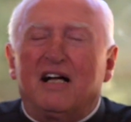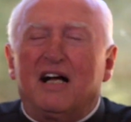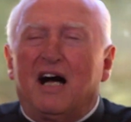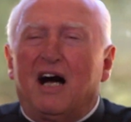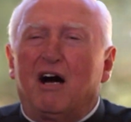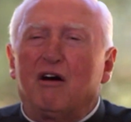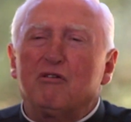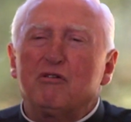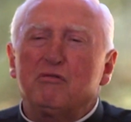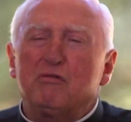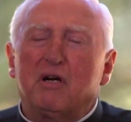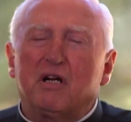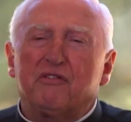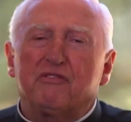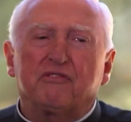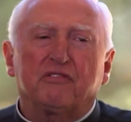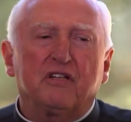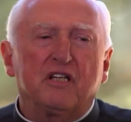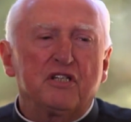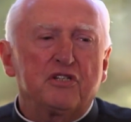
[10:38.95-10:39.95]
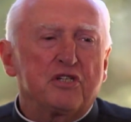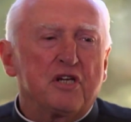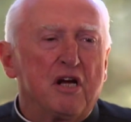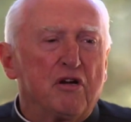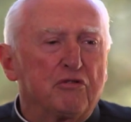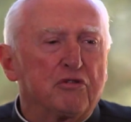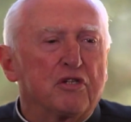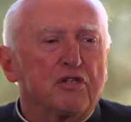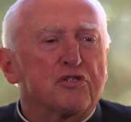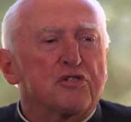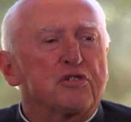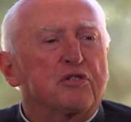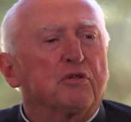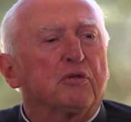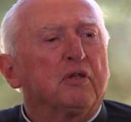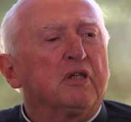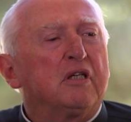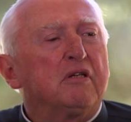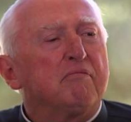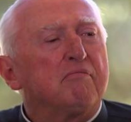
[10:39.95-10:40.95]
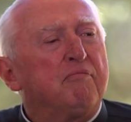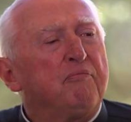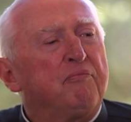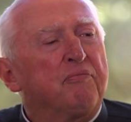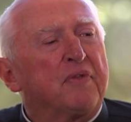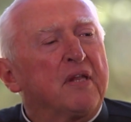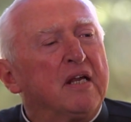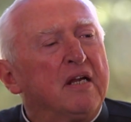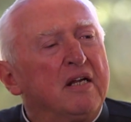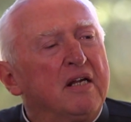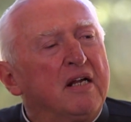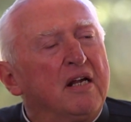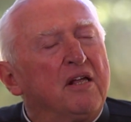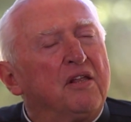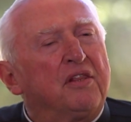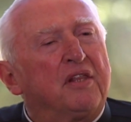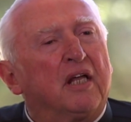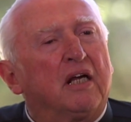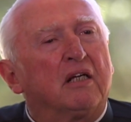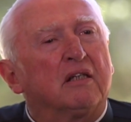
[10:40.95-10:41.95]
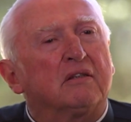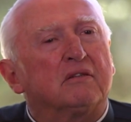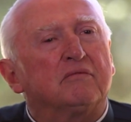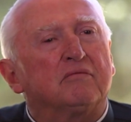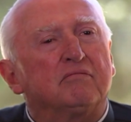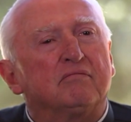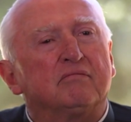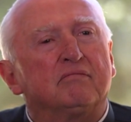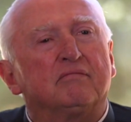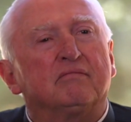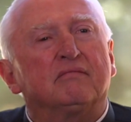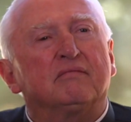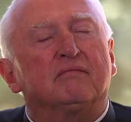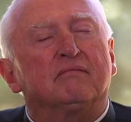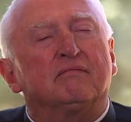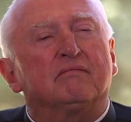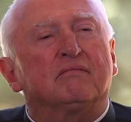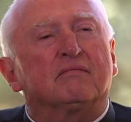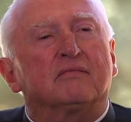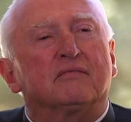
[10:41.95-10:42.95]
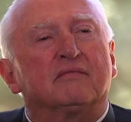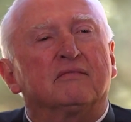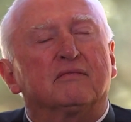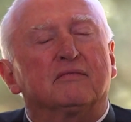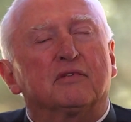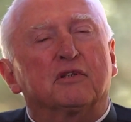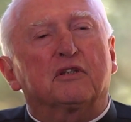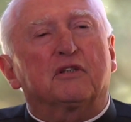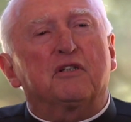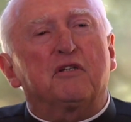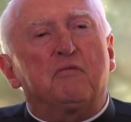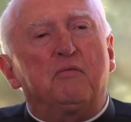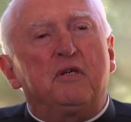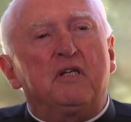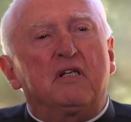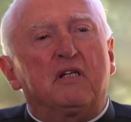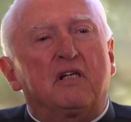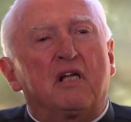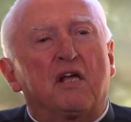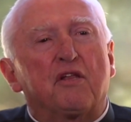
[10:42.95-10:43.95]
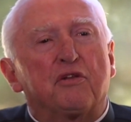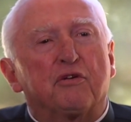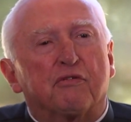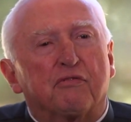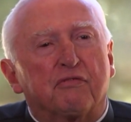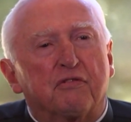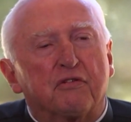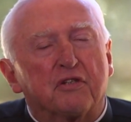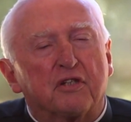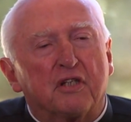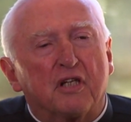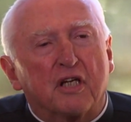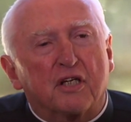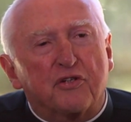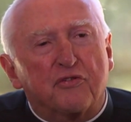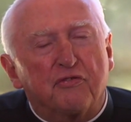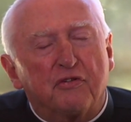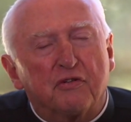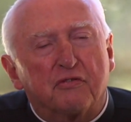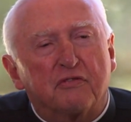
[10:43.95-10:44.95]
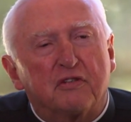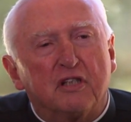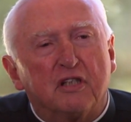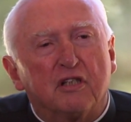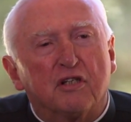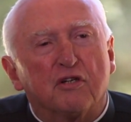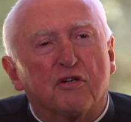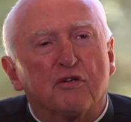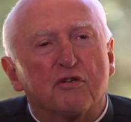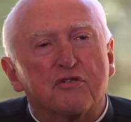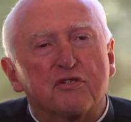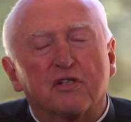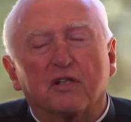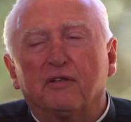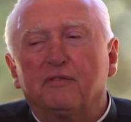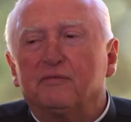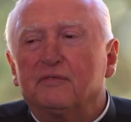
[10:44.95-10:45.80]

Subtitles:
How do I flesh out this dream that we're going to be together for the next 50 years?